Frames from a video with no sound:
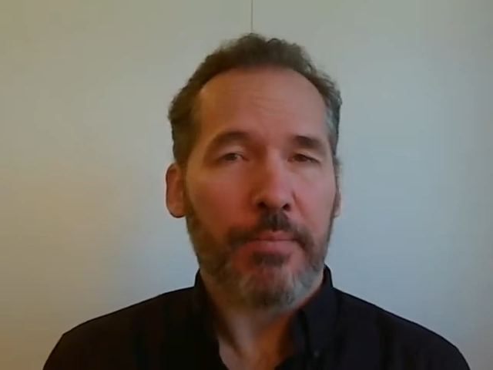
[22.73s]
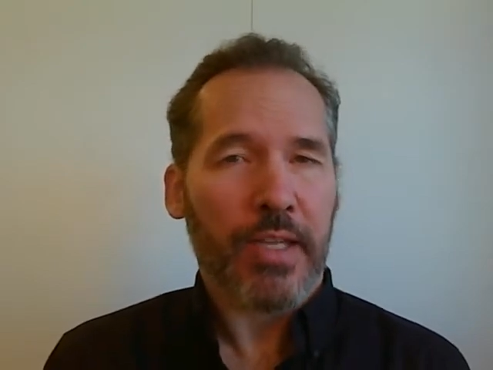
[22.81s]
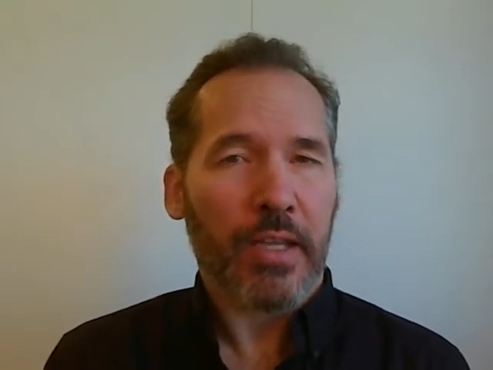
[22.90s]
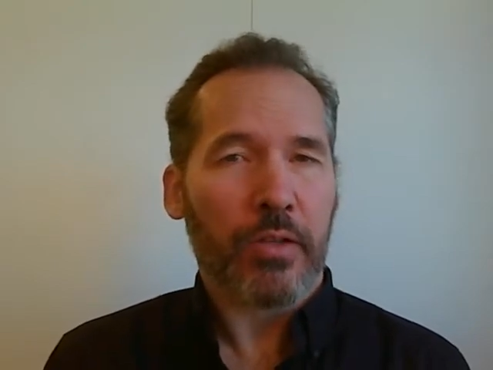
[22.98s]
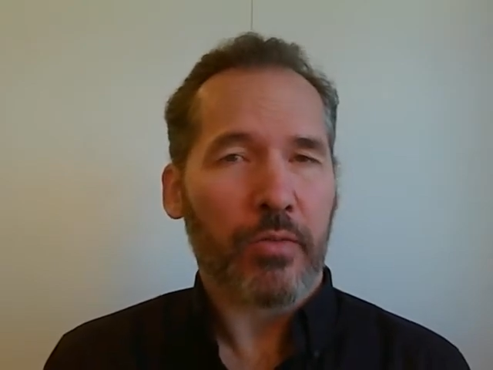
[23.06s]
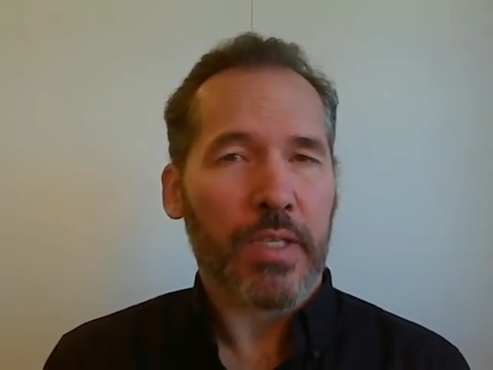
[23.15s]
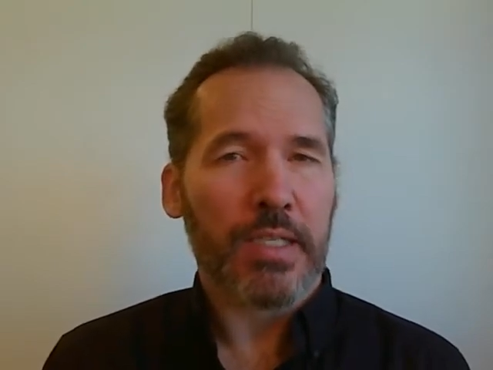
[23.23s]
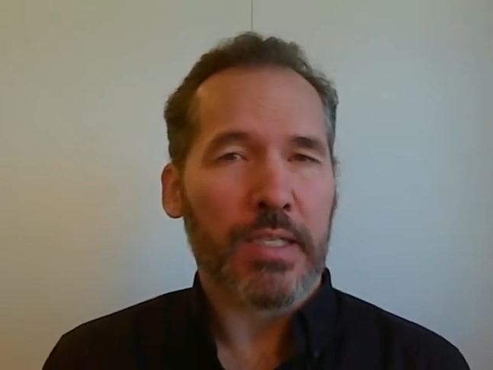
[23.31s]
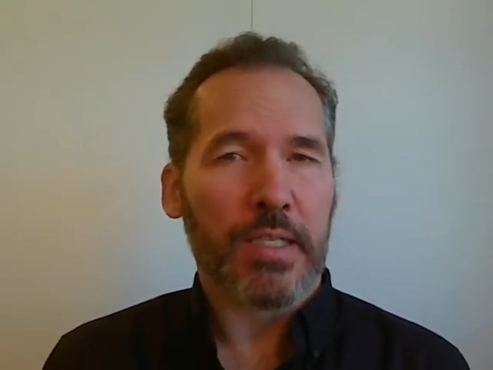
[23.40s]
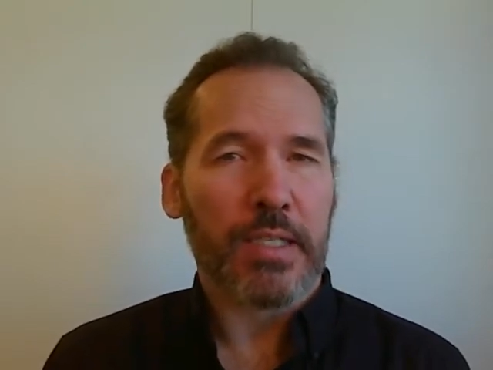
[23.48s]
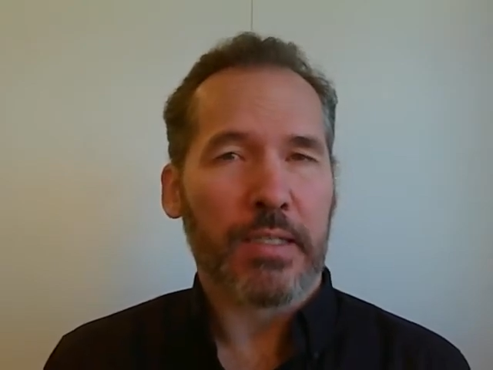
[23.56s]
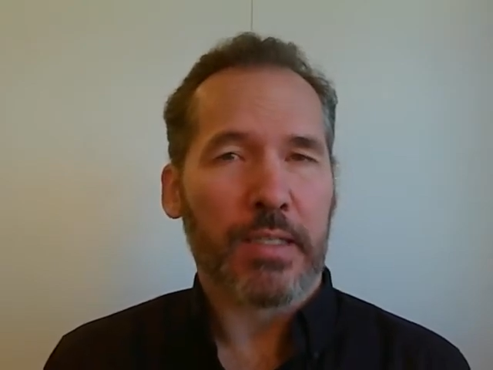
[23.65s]
The other
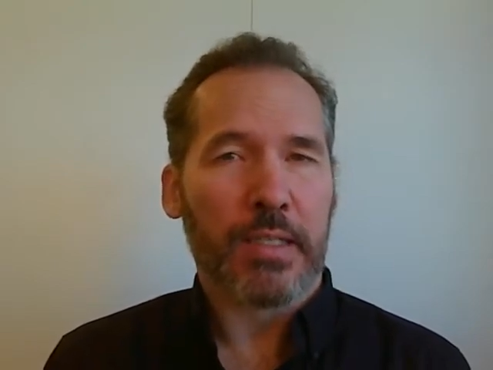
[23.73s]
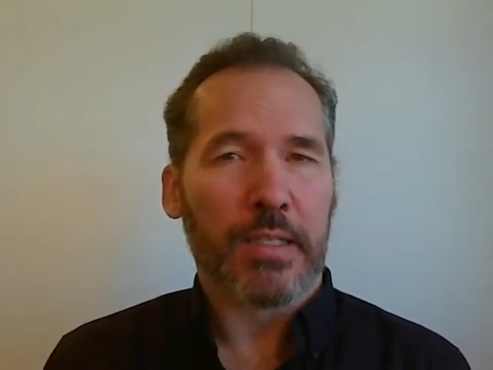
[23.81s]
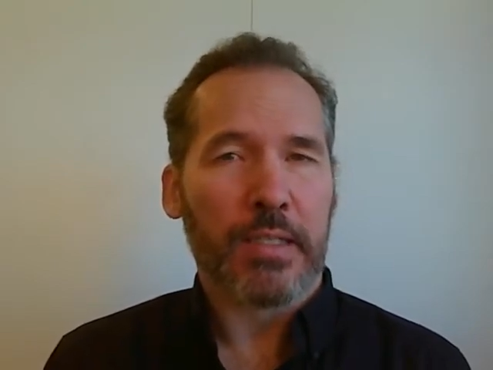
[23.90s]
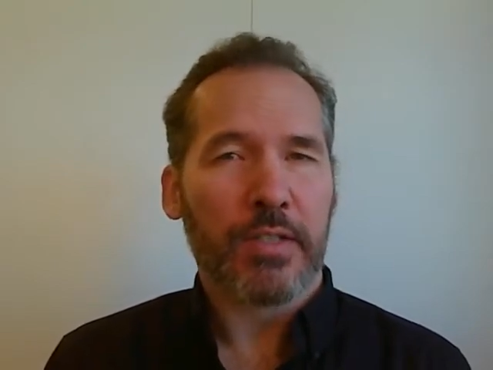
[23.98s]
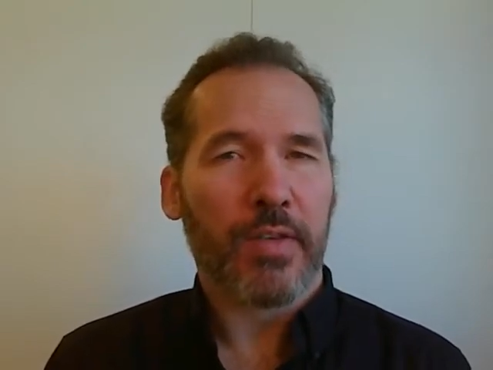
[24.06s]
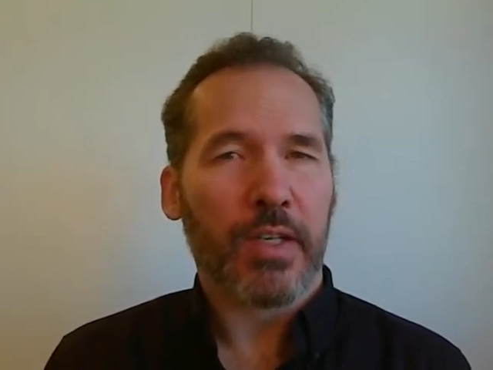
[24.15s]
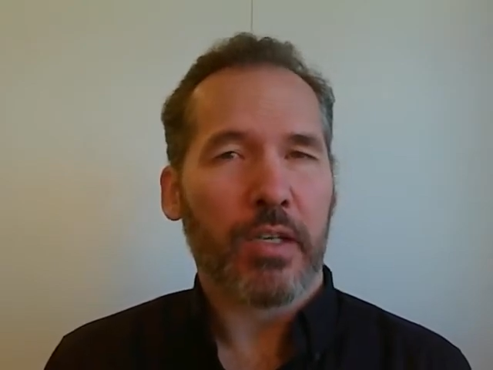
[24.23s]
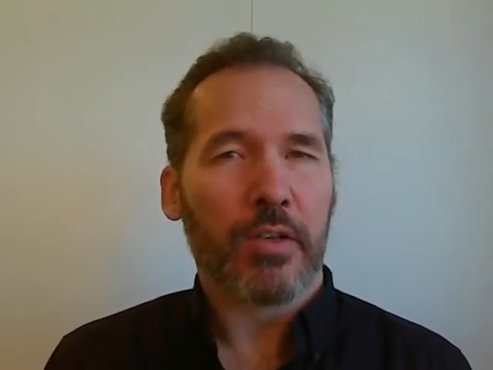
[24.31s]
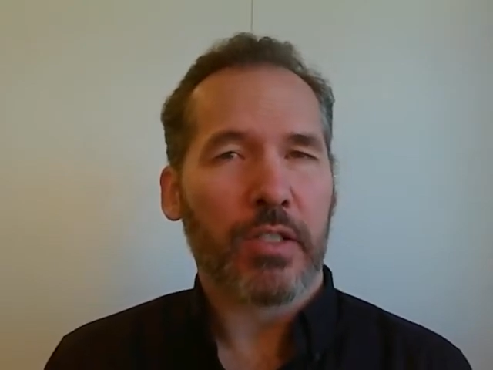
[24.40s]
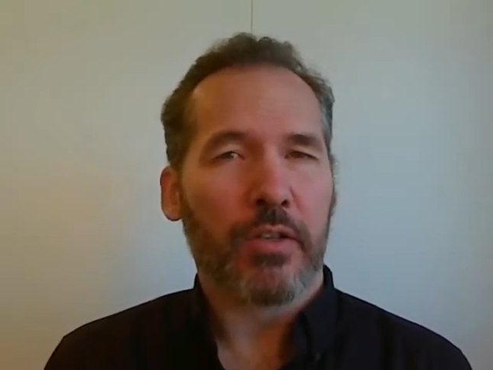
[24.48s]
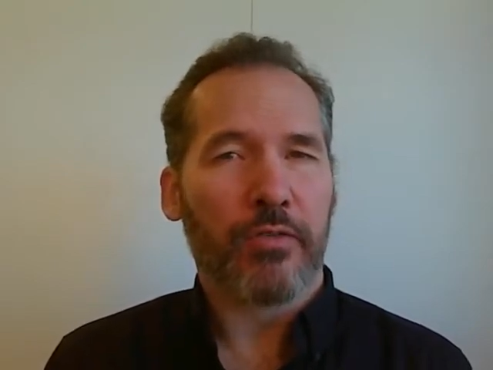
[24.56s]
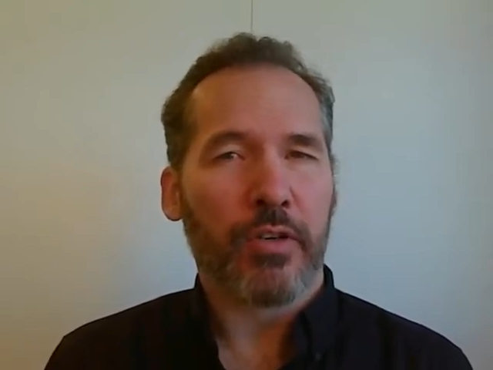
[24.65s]
reason is this video
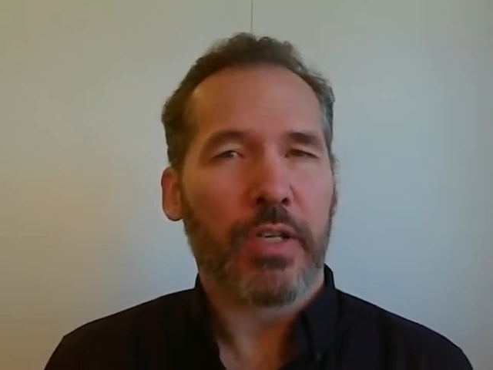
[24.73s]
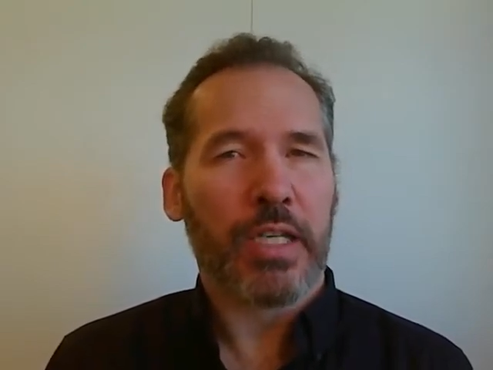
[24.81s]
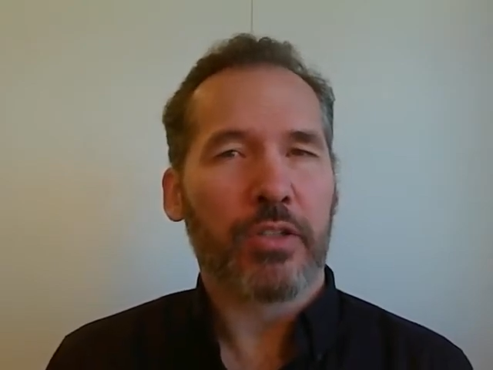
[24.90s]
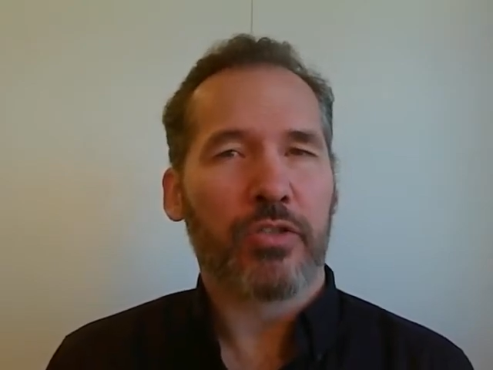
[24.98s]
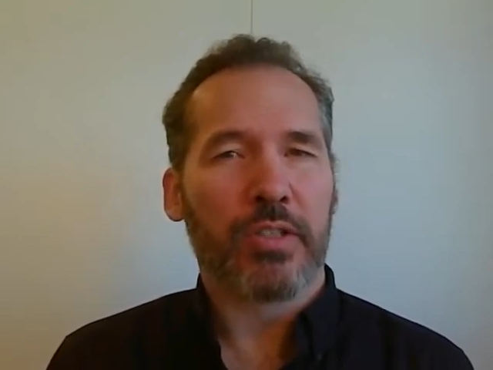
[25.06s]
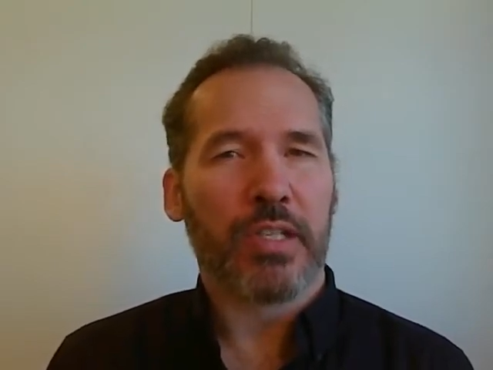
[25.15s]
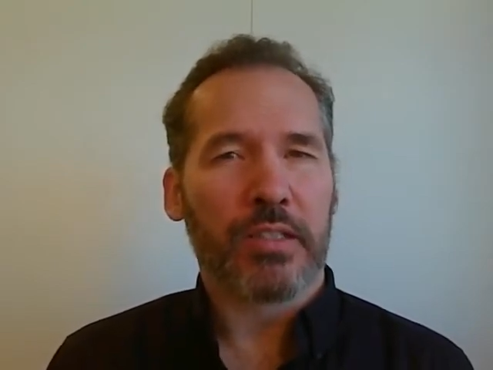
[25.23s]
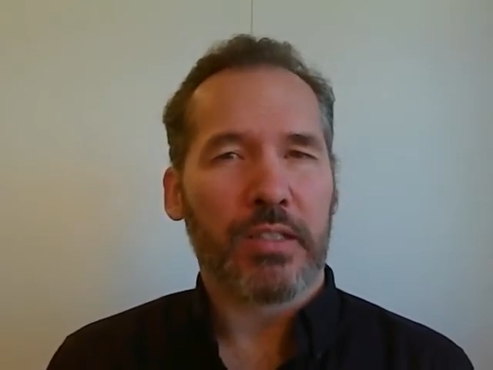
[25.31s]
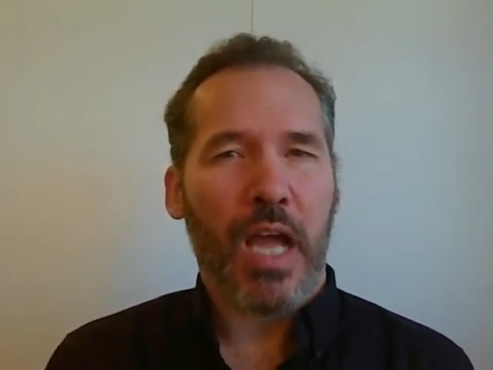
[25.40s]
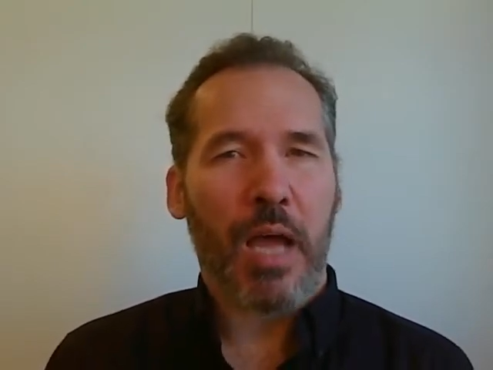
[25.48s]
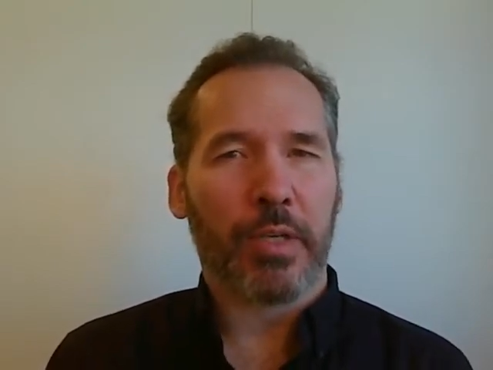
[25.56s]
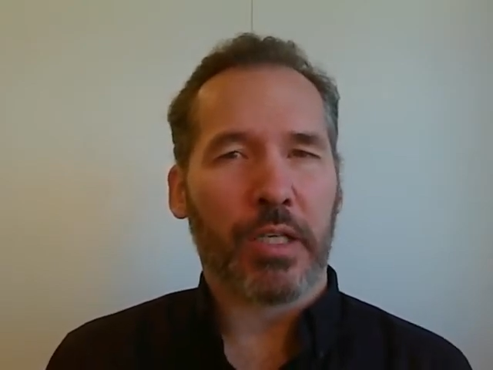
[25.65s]
is a very interesting
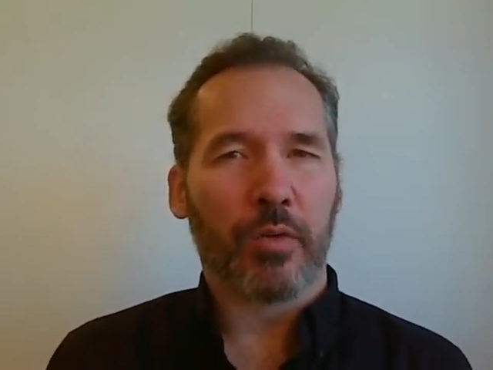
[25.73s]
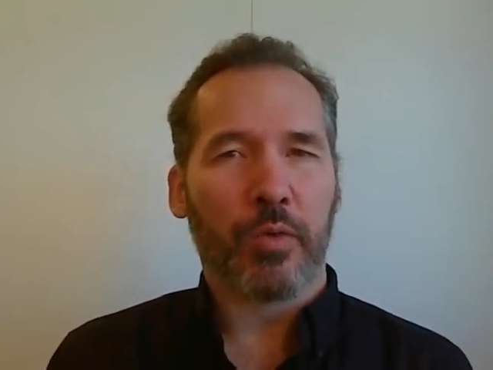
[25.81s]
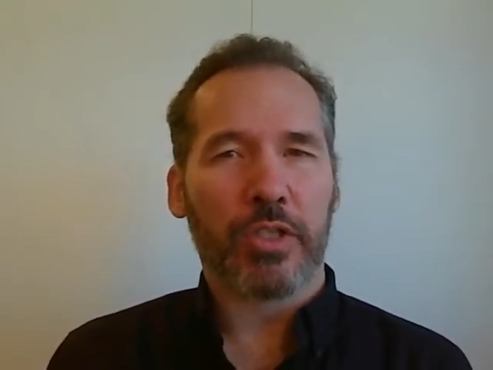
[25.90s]
topic,